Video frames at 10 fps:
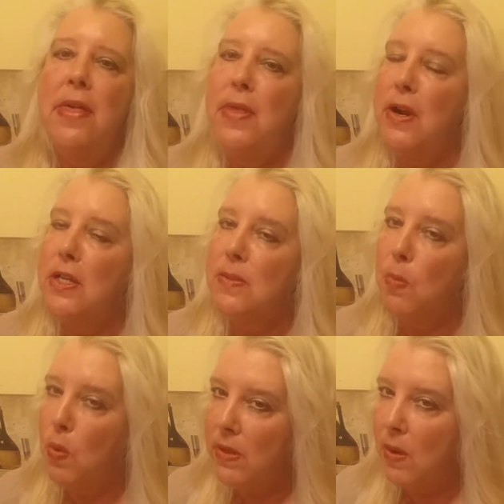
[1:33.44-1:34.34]
There is
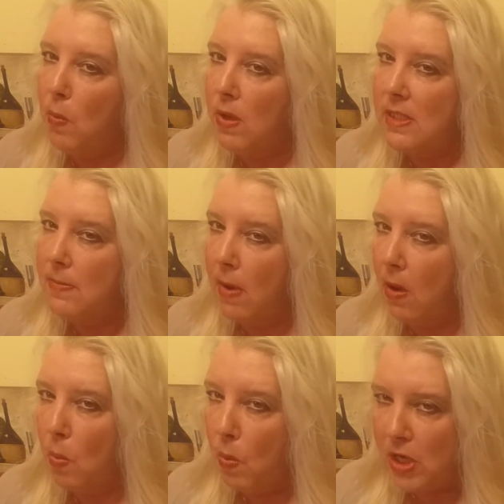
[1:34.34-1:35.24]
more than one
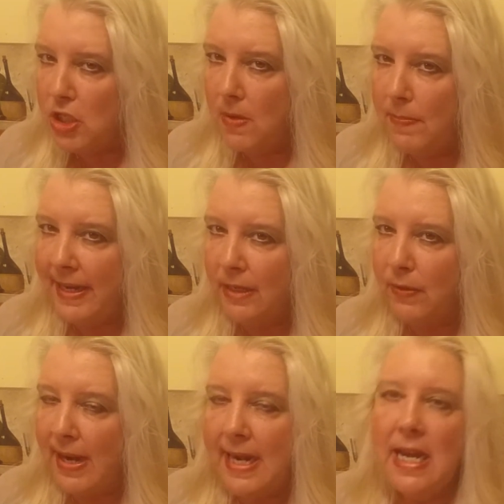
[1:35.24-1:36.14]
small wish being
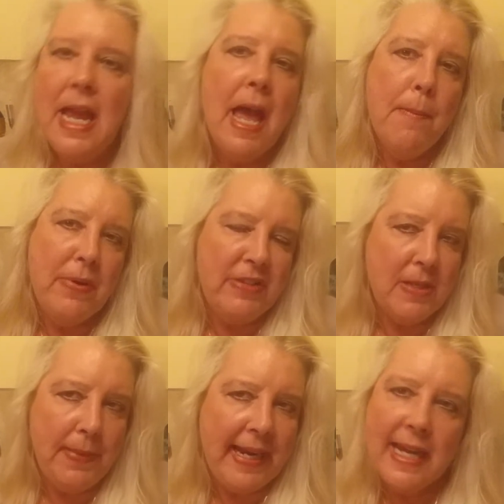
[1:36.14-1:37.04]
granted, but to
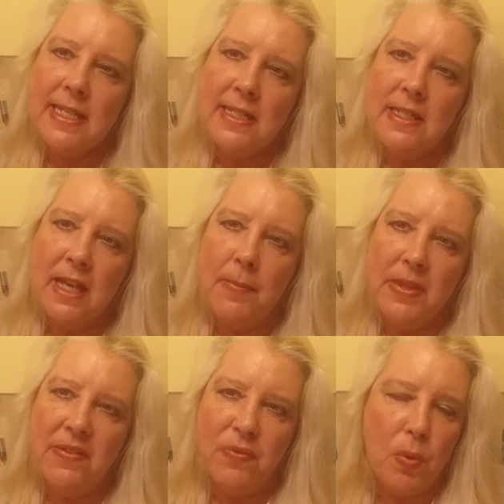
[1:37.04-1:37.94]
me, it doesn't come
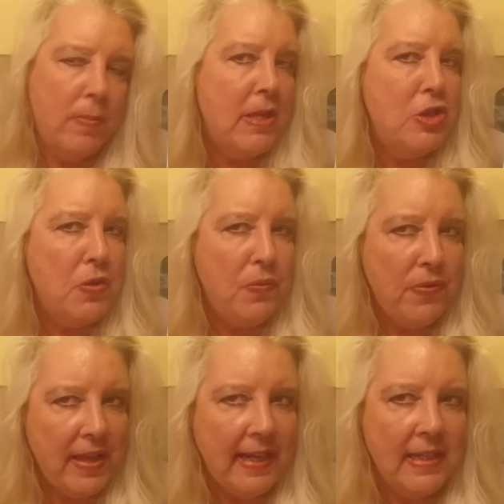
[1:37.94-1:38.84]
in the form that you
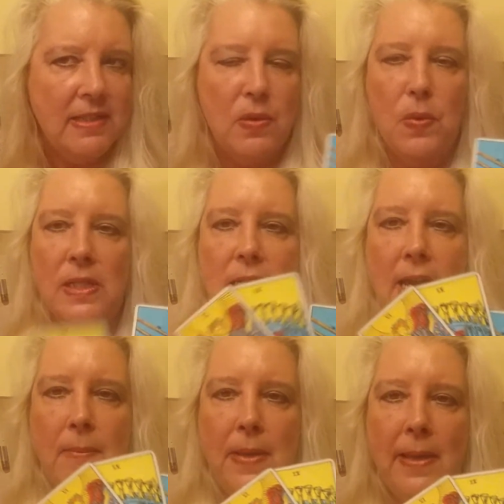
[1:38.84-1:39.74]
think it's going to
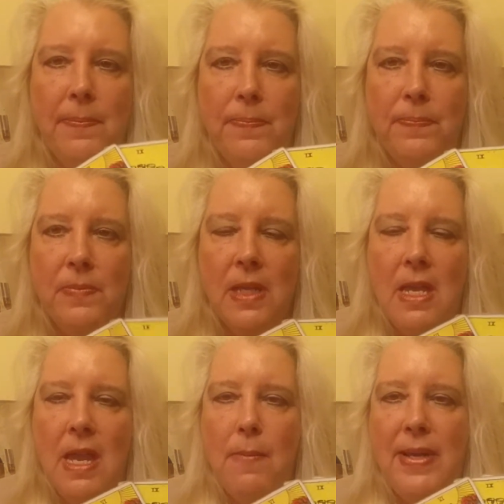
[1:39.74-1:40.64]
come in.
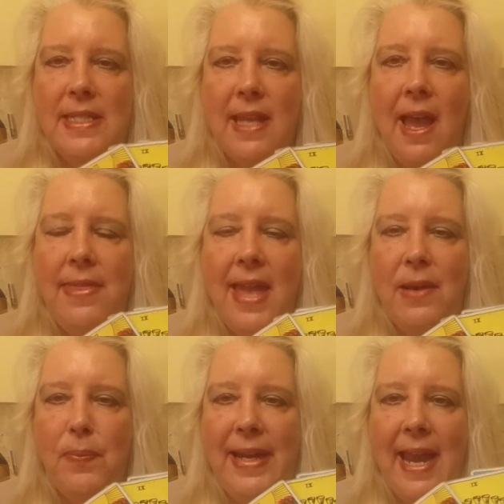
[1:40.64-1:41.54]
Beside
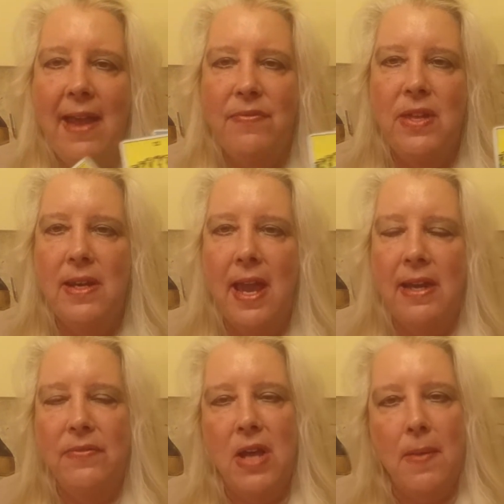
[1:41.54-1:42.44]
that, we have the
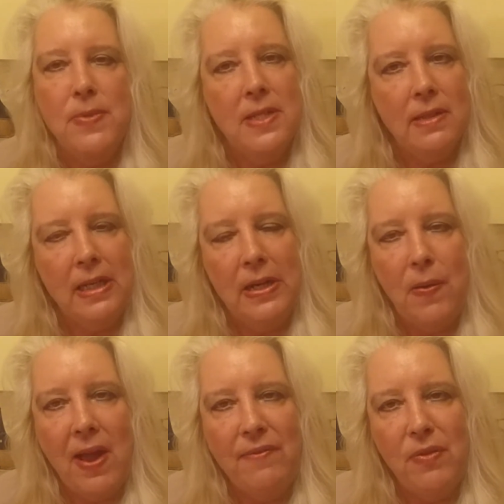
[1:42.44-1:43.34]
Nine of Cups, and you know,
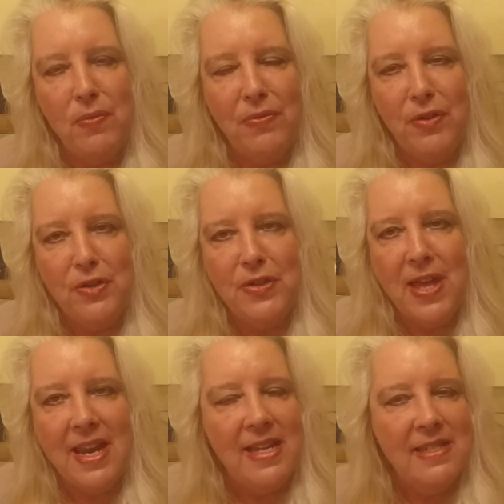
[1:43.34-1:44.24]
I refer to
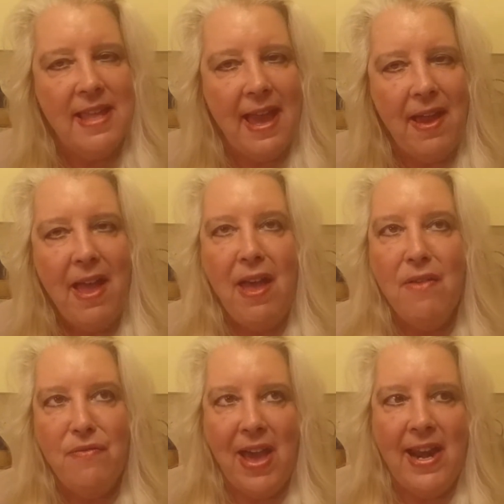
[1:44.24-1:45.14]
that as the
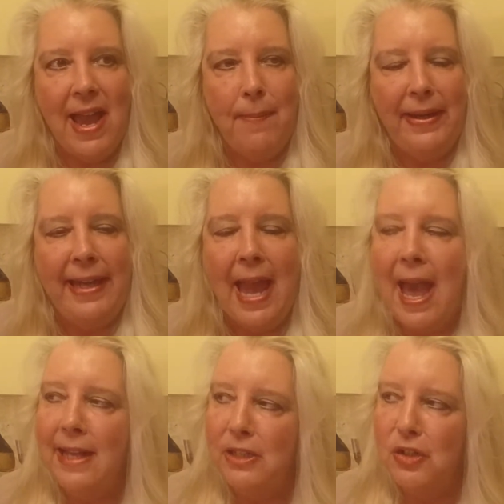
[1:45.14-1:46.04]
fat happy
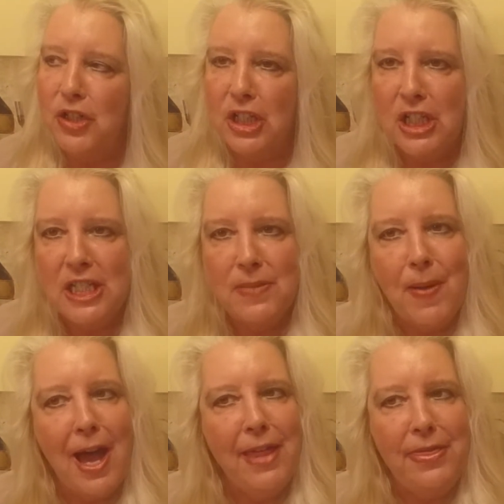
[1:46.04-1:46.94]
cat. You're in a good
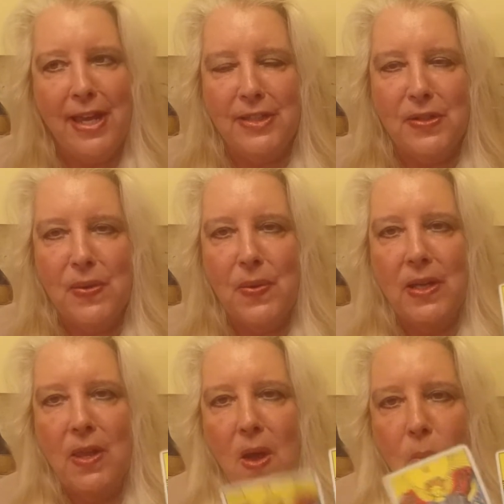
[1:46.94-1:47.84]
spot. Things are going
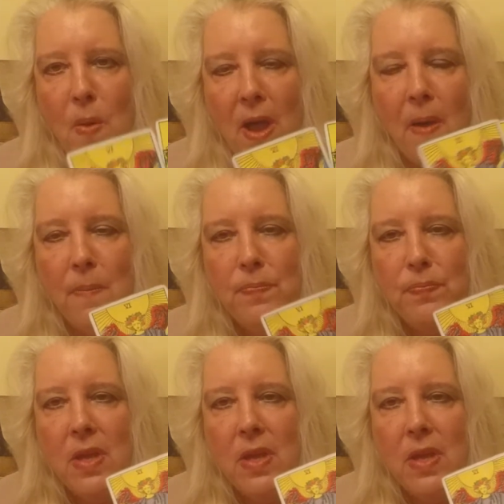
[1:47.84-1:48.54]
along well.